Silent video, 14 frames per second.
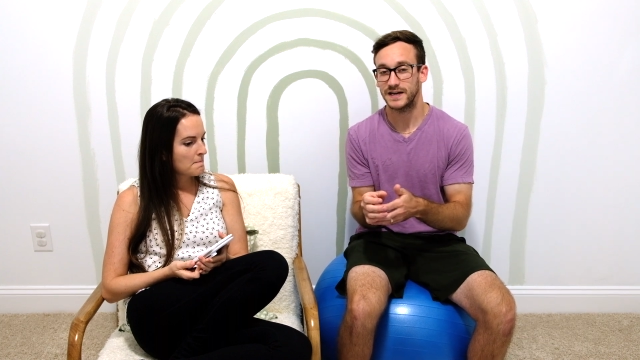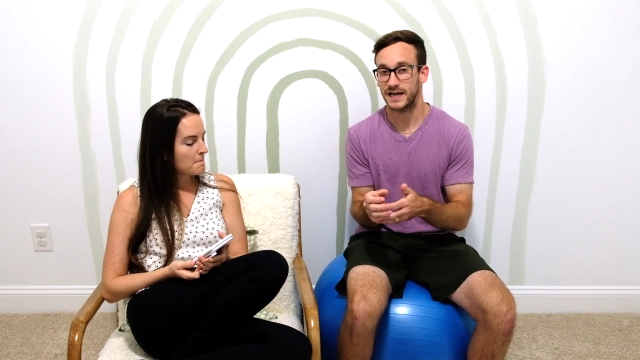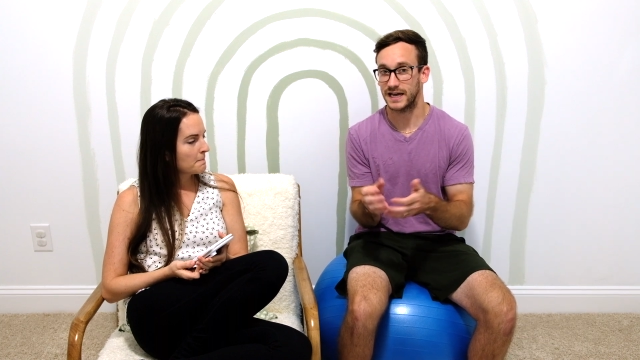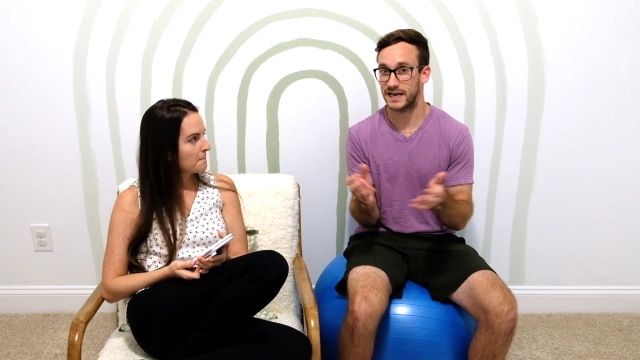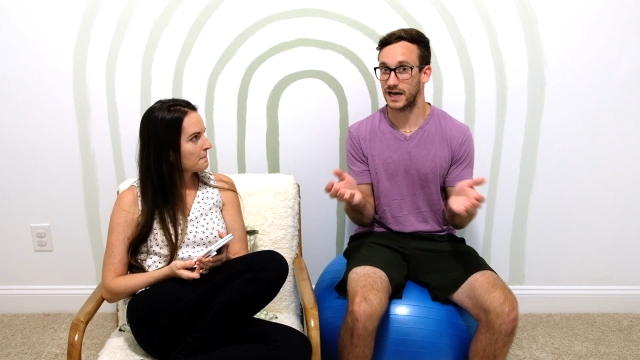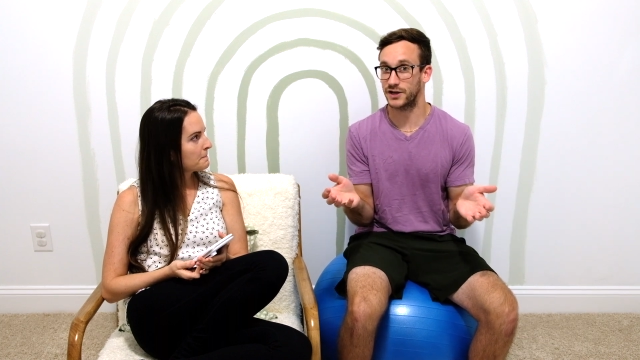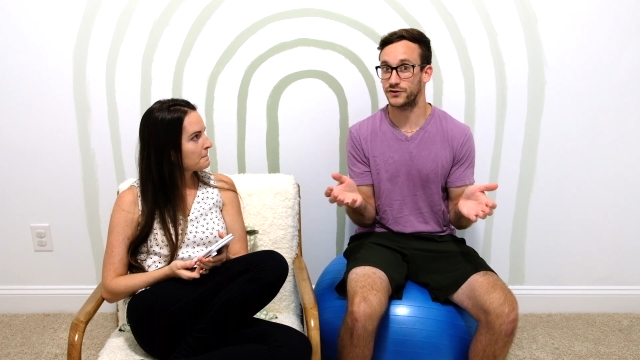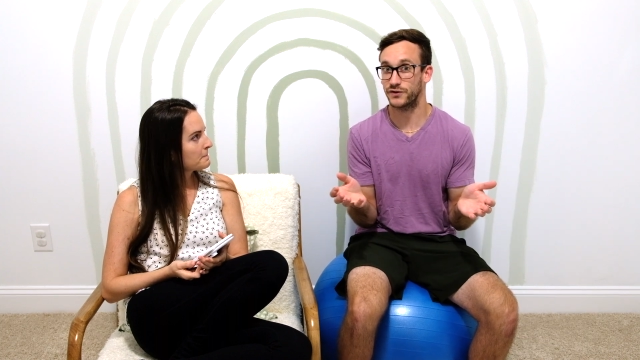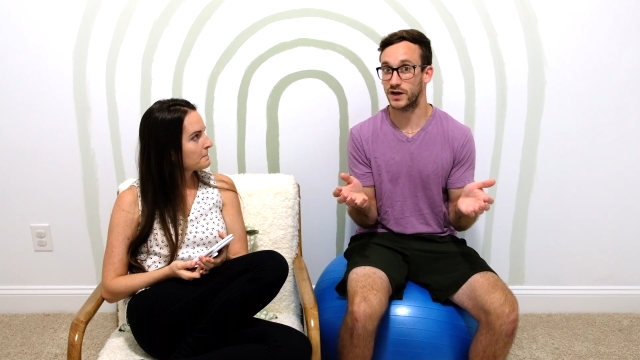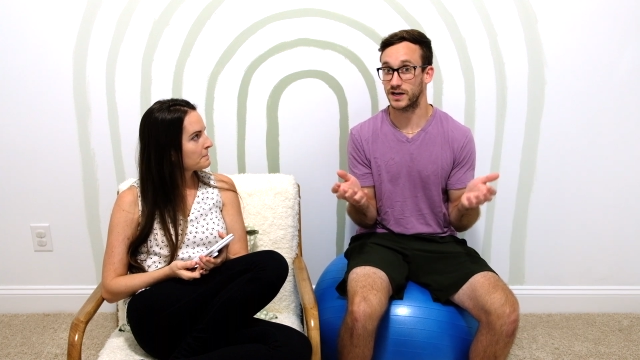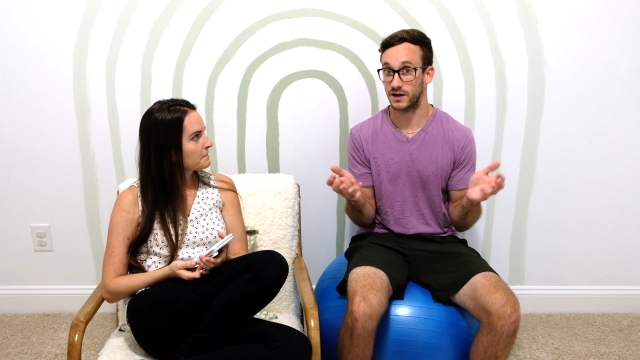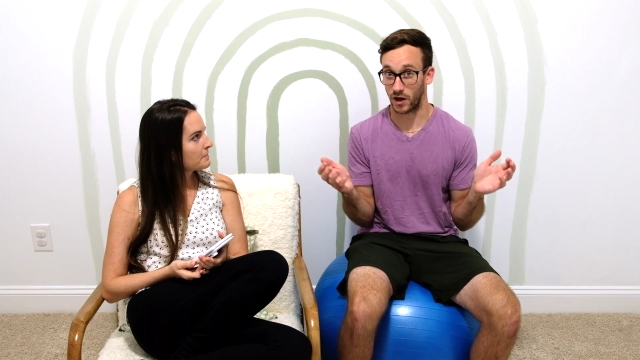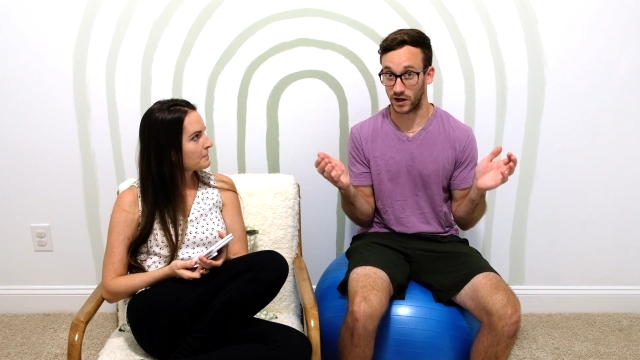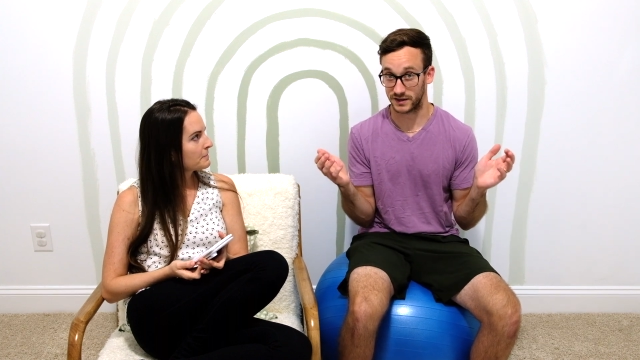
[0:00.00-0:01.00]
Speaker 1: and now you've got
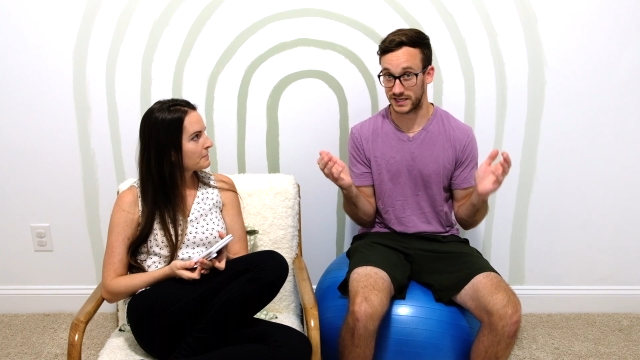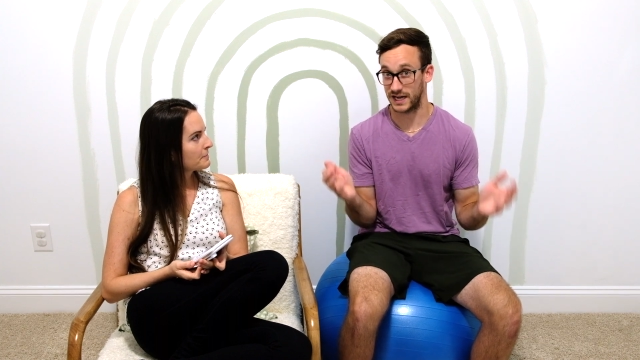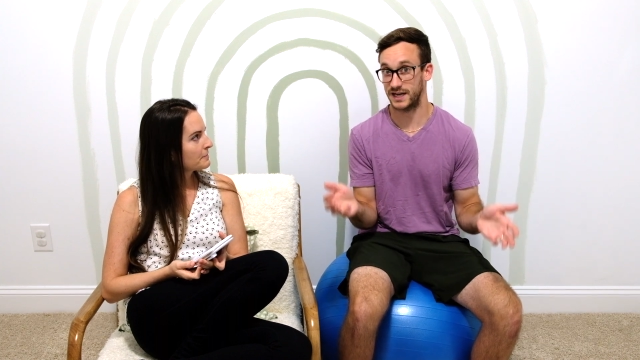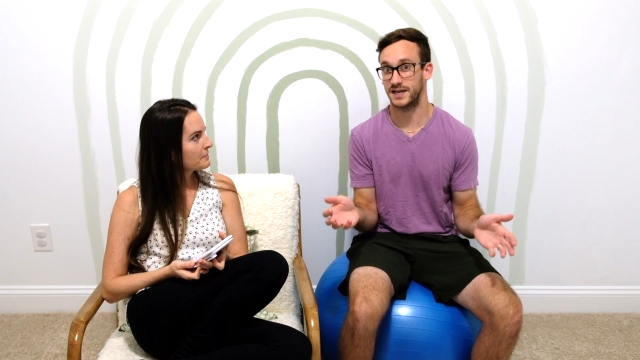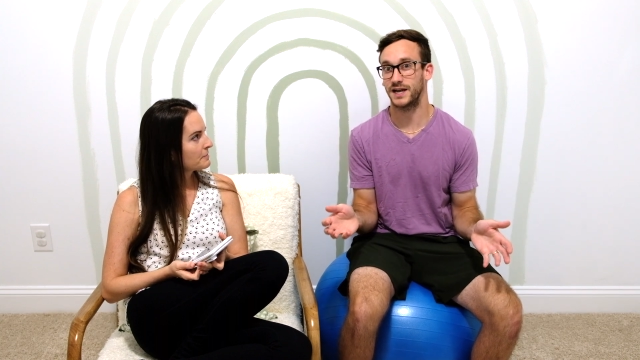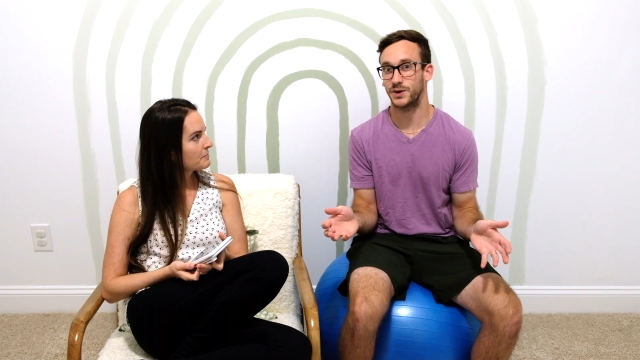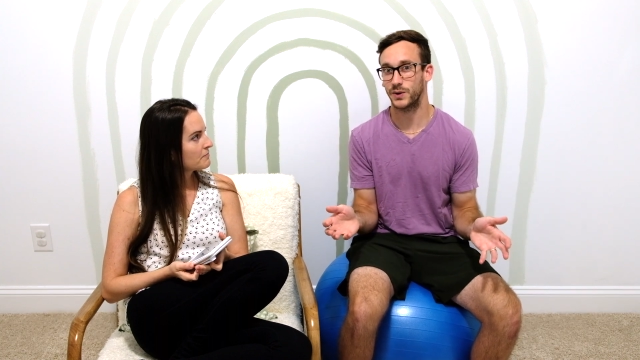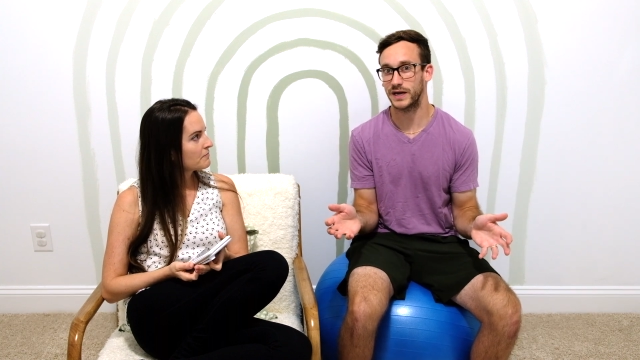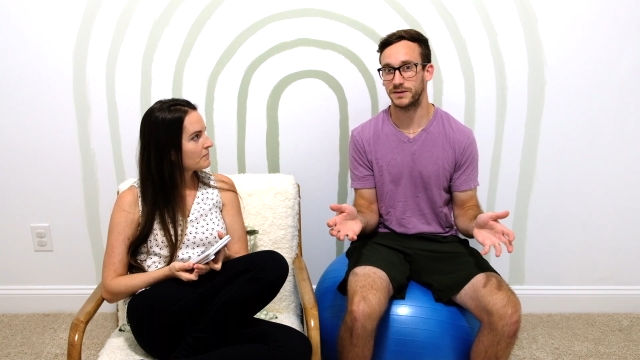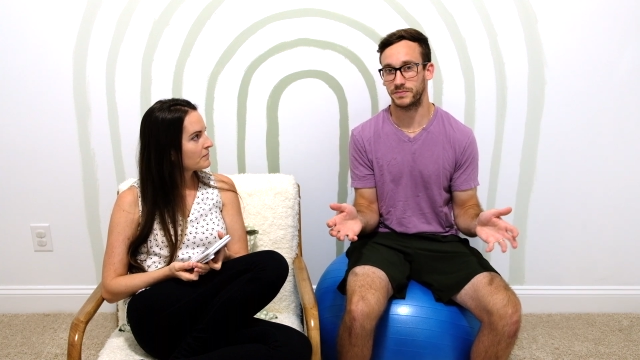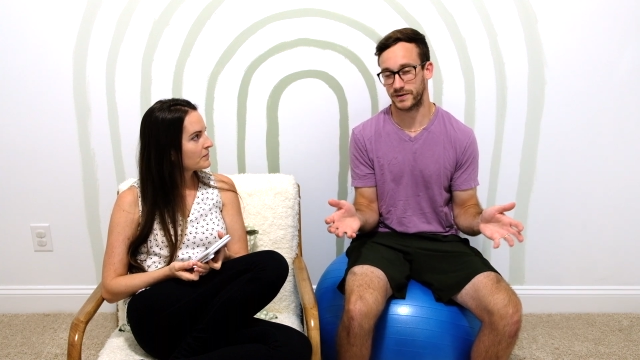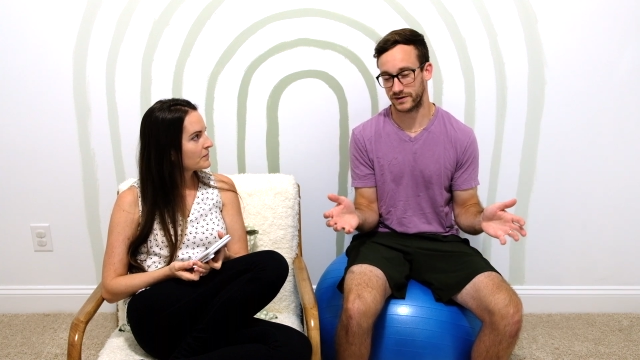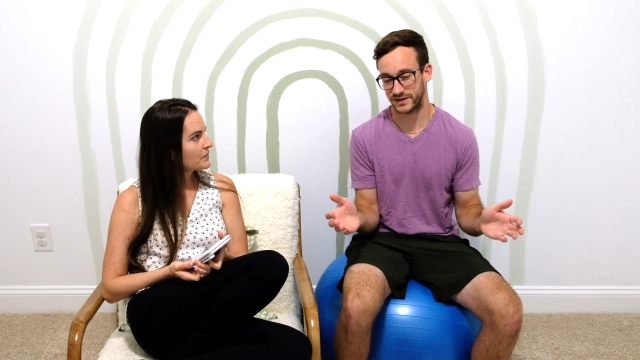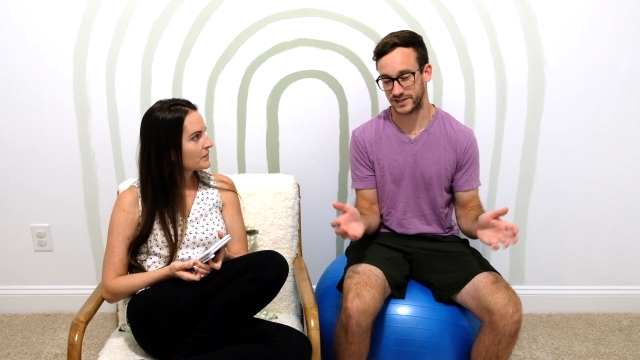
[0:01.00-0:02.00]
a 10-day wait
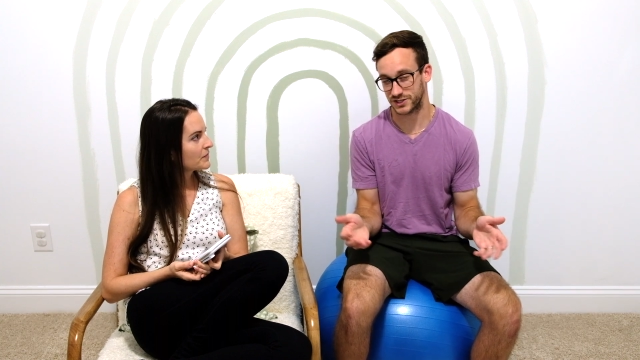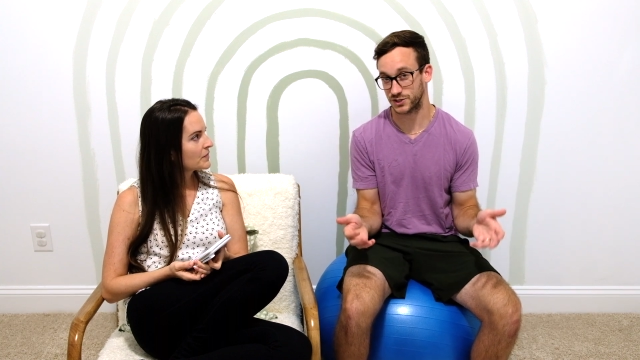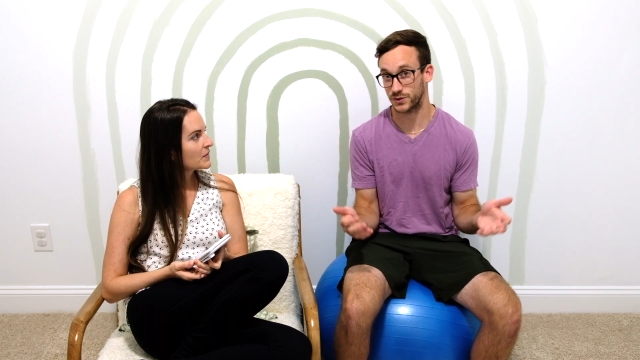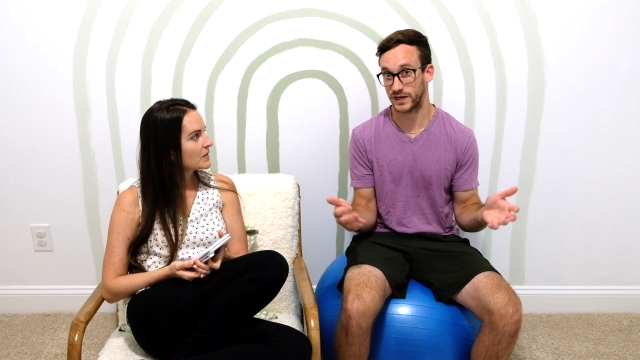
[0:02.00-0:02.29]
period. So